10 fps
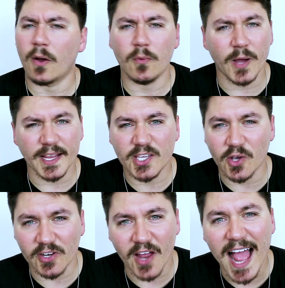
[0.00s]
Oh my
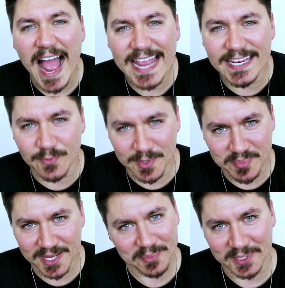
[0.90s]
god, I hate when
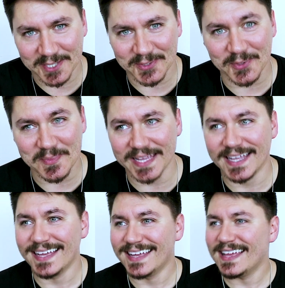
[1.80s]
people ignore me.
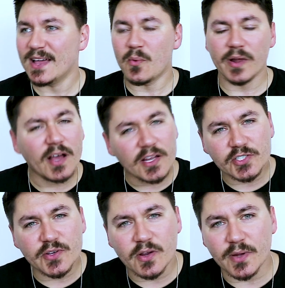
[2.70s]
When I
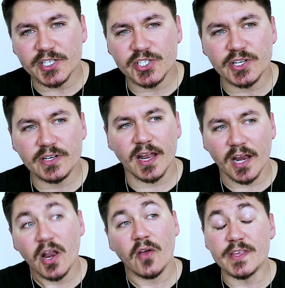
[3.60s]
ask you a question and
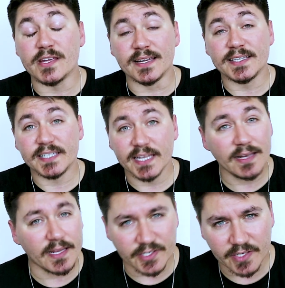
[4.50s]
I know that you're listening
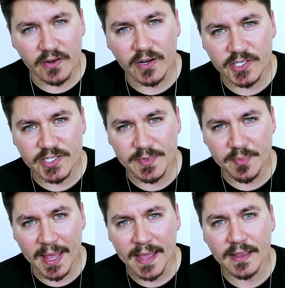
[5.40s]
and you don't answer me
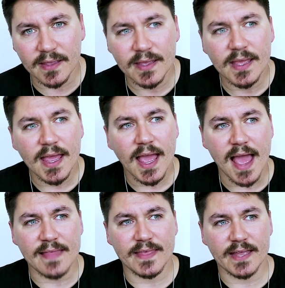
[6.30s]
back,
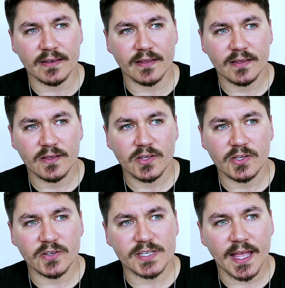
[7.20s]
and then
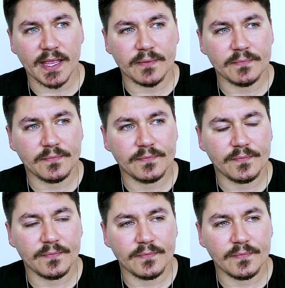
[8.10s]
you say,
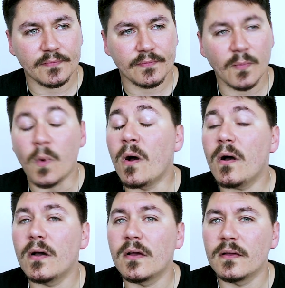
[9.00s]

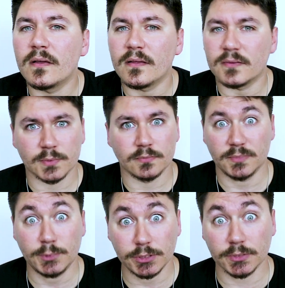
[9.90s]
what?
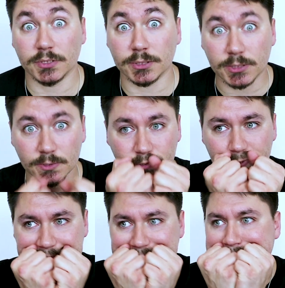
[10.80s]

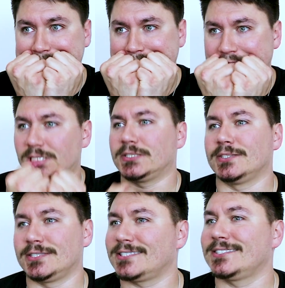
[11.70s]
Oh my
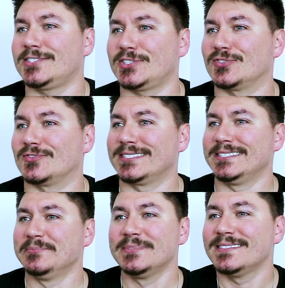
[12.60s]
god, I can
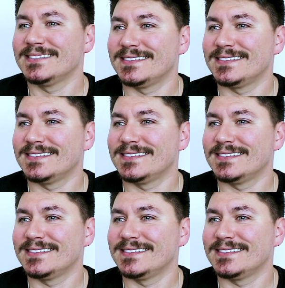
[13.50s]
scream.